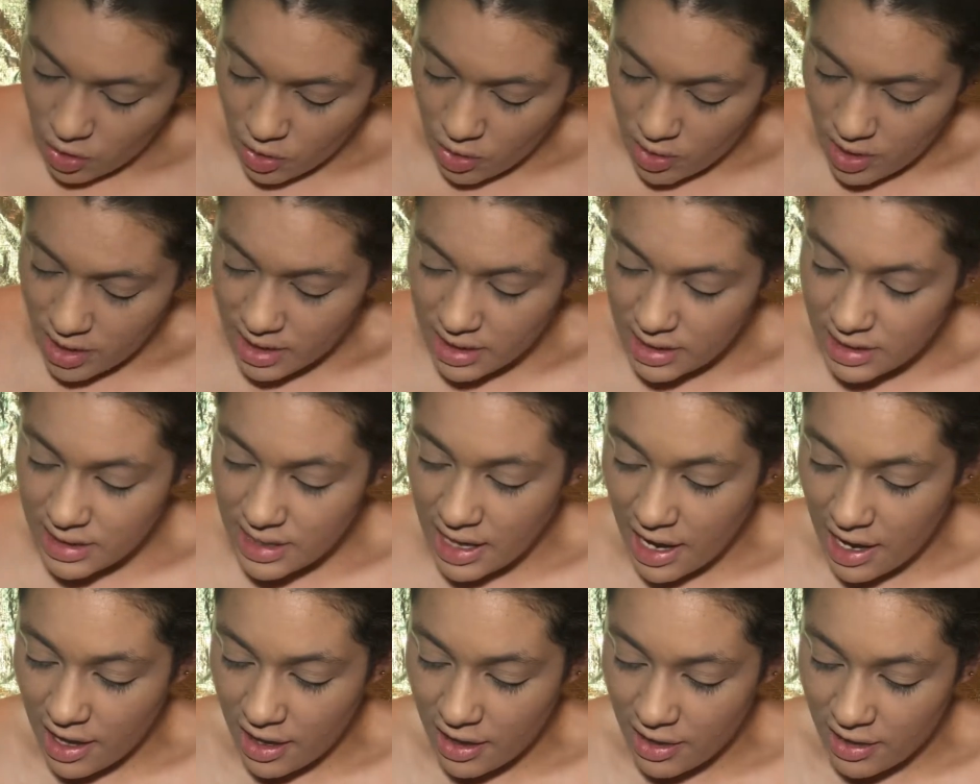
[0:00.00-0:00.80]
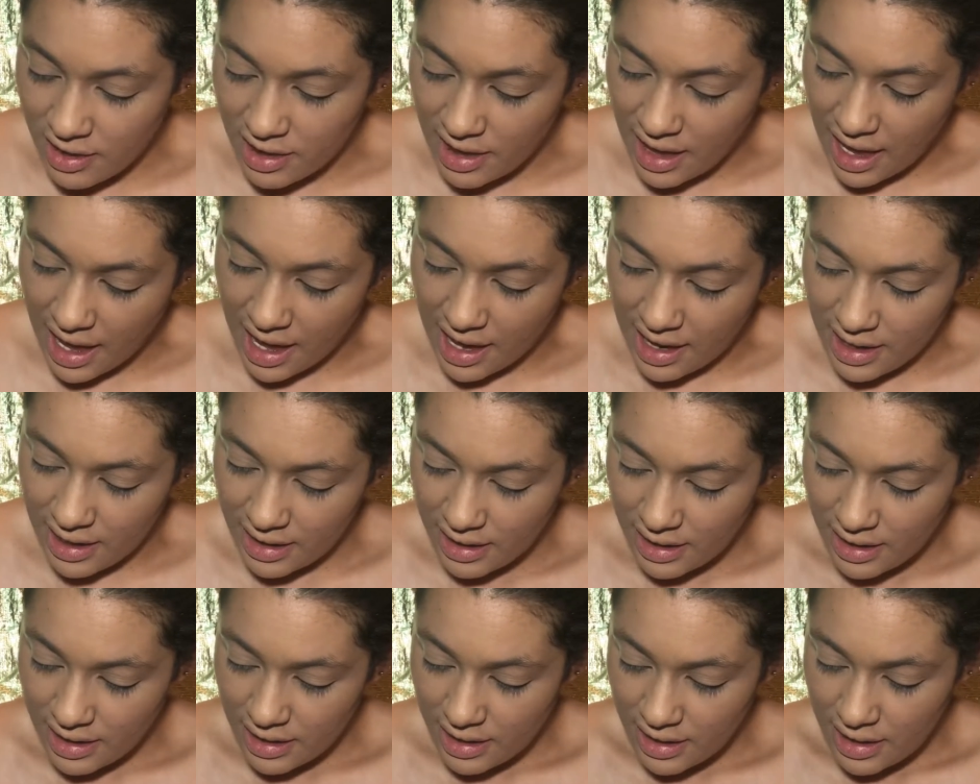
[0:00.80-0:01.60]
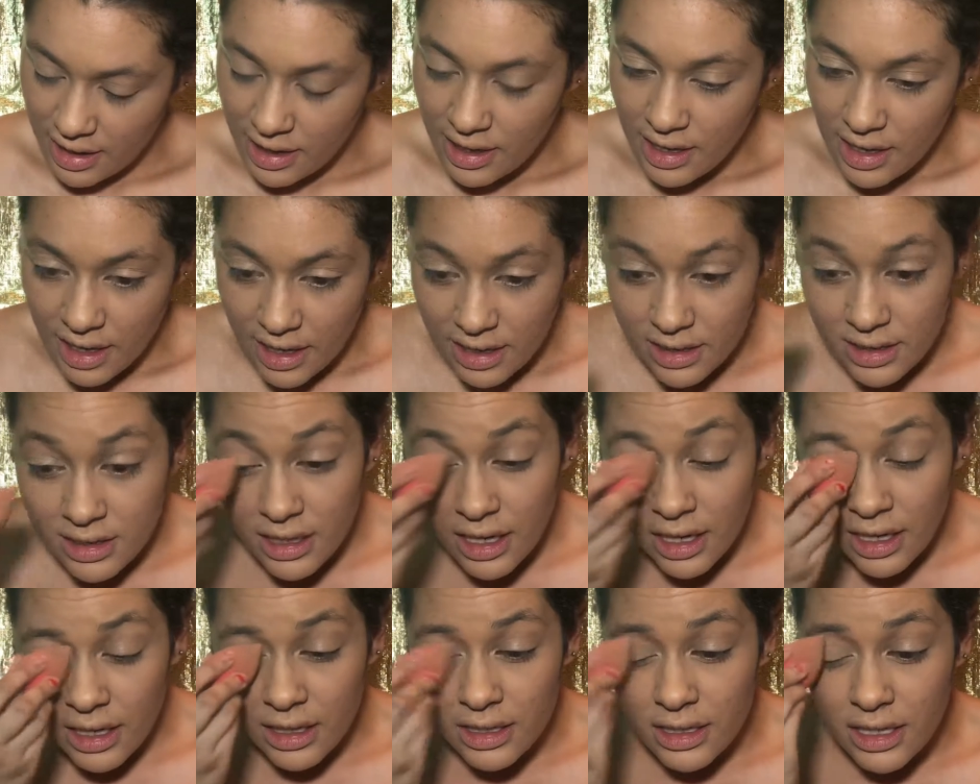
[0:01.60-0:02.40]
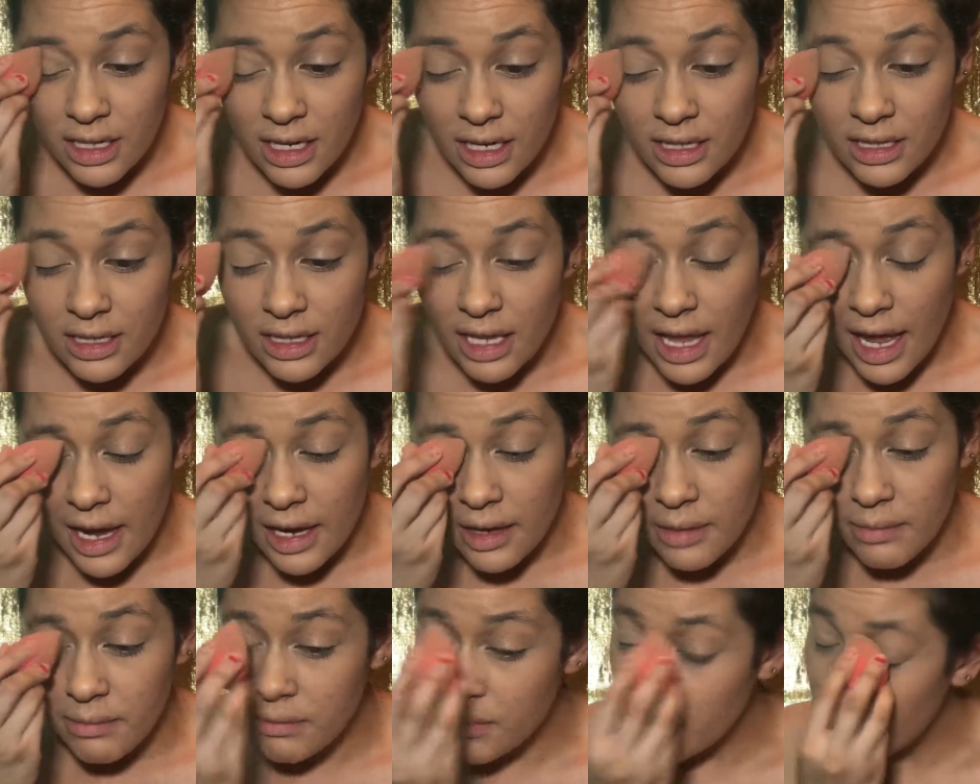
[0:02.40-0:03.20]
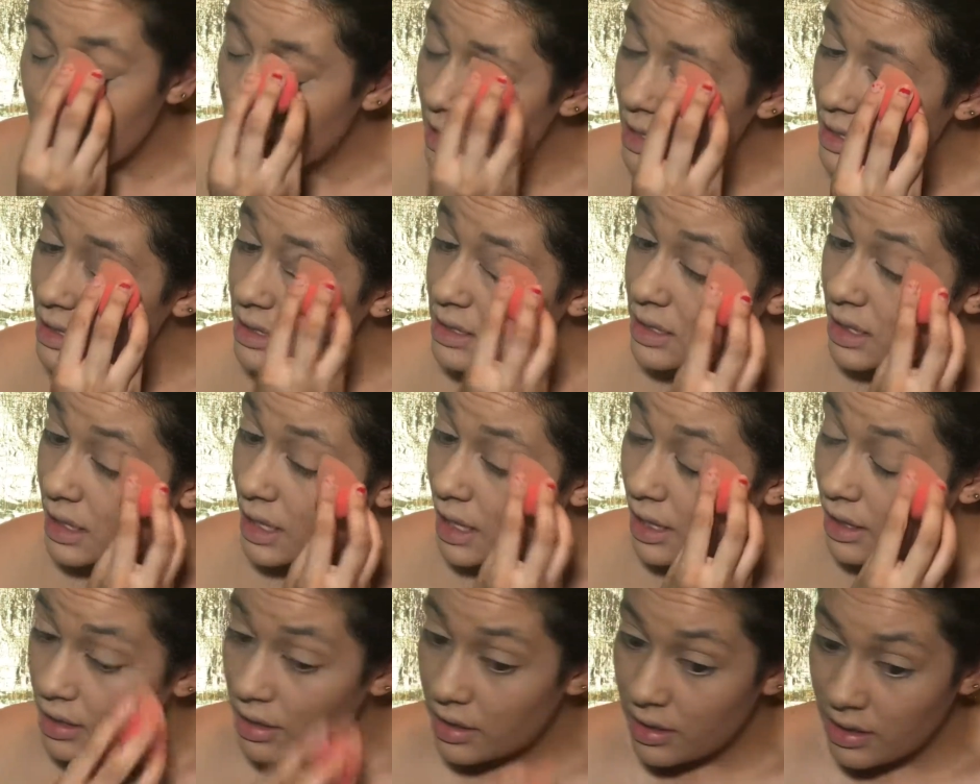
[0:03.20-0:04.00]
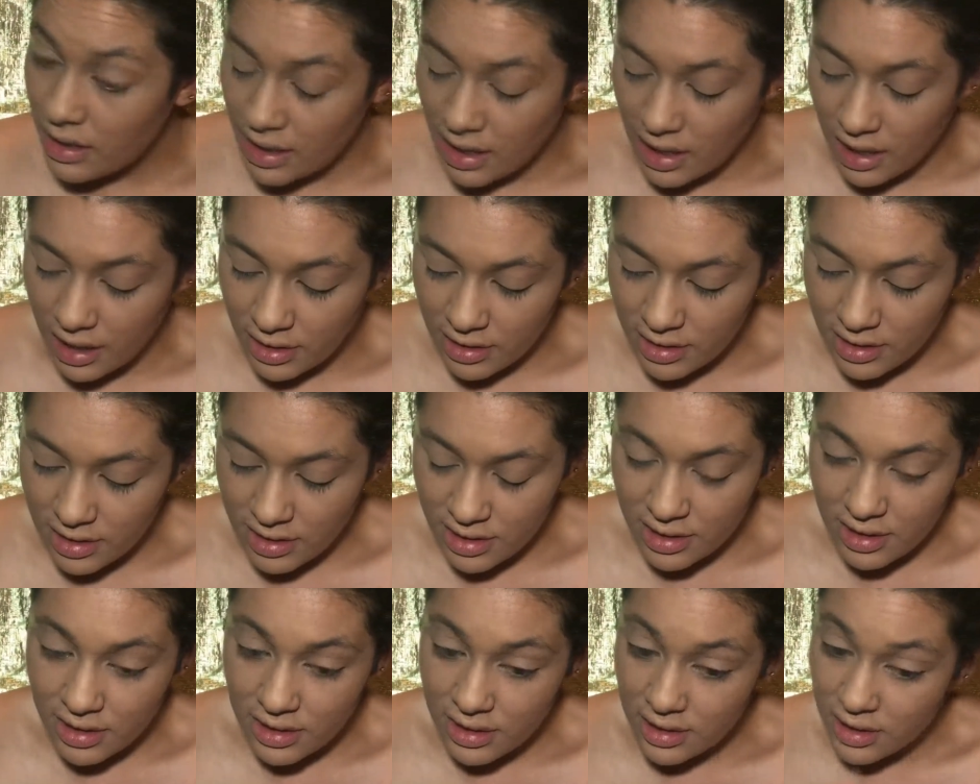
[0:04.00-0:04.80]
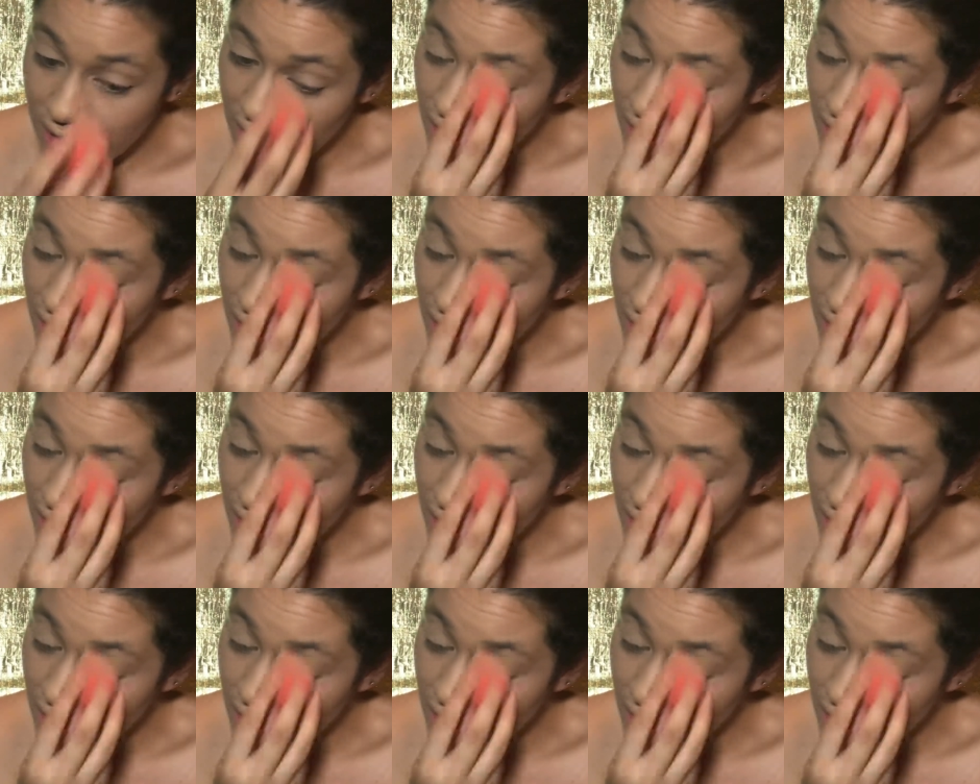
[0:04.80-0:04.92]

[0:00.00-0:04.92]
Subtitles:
already tell that it's gonna just like mud in together the colors.